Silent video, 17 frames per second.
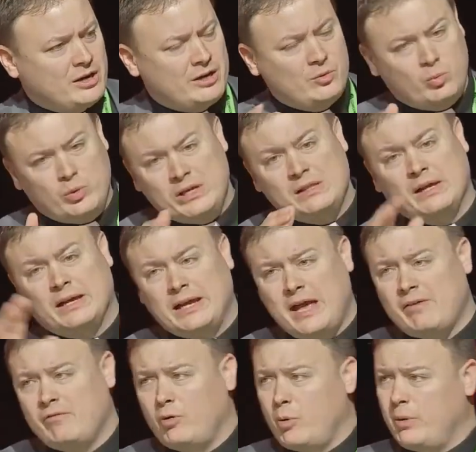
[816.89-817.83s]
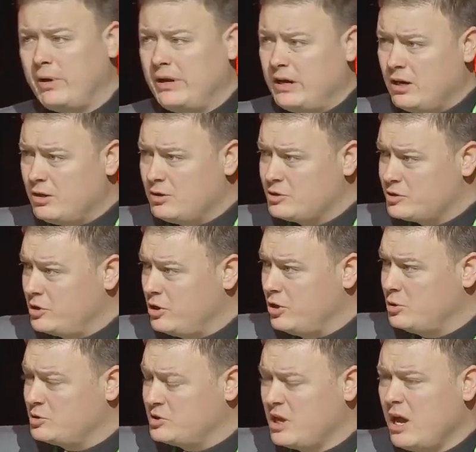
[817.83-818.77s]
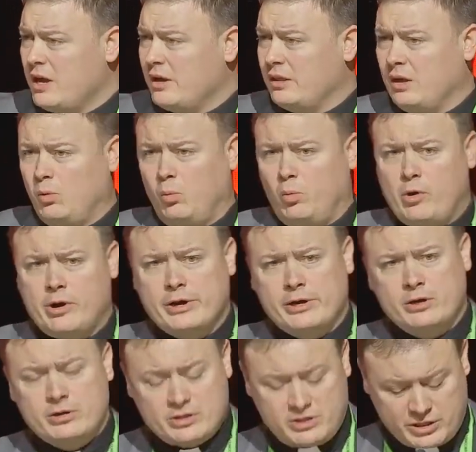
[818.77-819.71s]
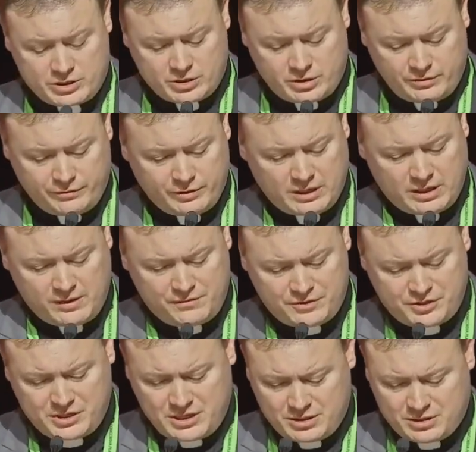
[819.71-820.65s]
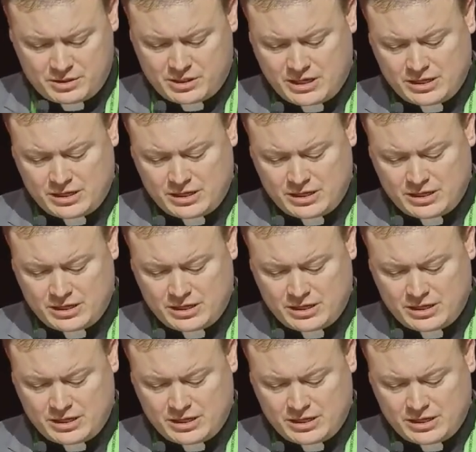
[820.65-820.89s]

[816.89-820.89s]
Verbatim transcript: and we, like everyone else, knows that water doesn't forgive sins.